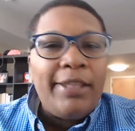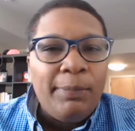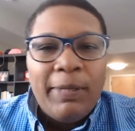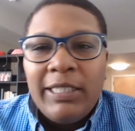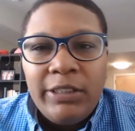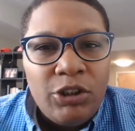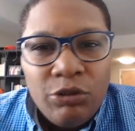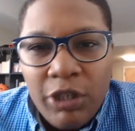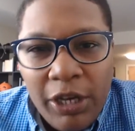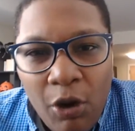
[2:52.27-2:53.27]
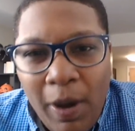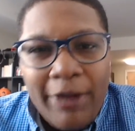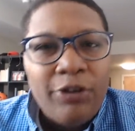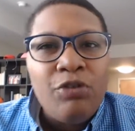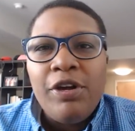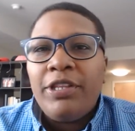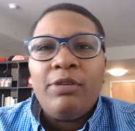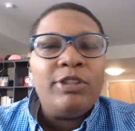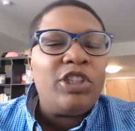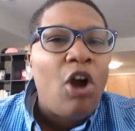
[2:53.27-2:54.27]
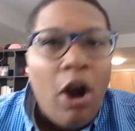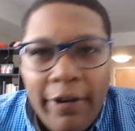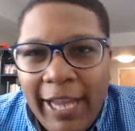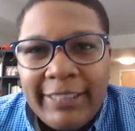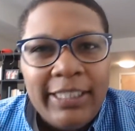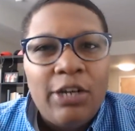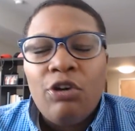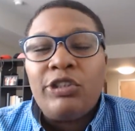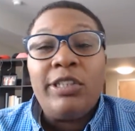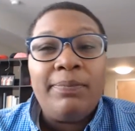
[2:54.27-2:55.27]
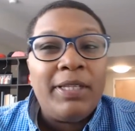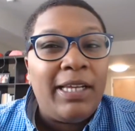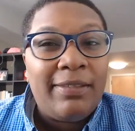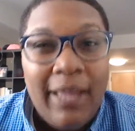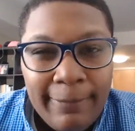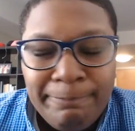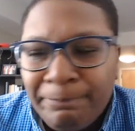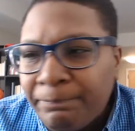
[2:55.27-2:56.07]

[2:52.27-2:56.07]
at the place that you were going to go out, or you hear there was a car accident or something like that.